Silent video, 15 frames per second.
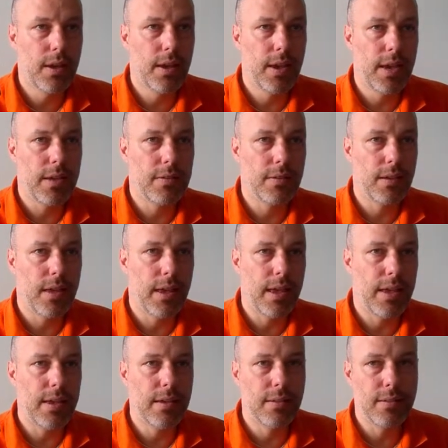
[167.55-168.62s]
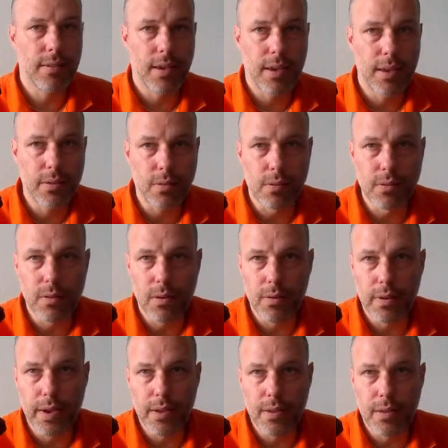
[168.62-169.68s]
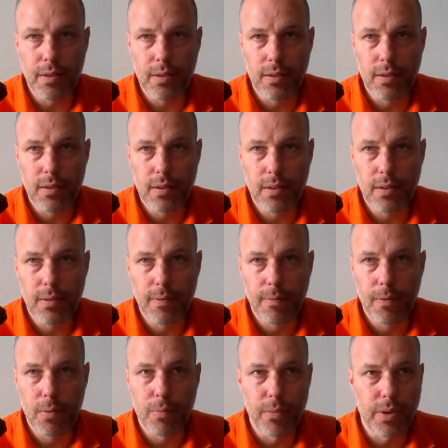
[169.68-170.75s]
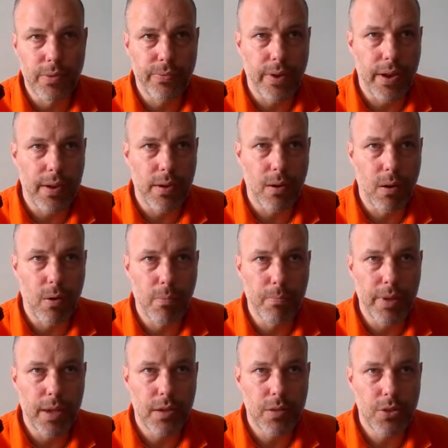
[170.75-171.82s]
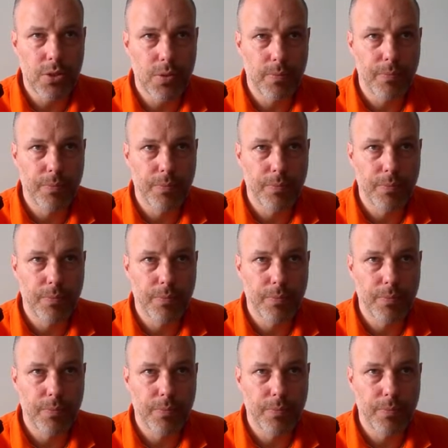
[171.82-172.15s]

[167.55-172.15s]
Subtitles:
add it, and also I need to modify the home page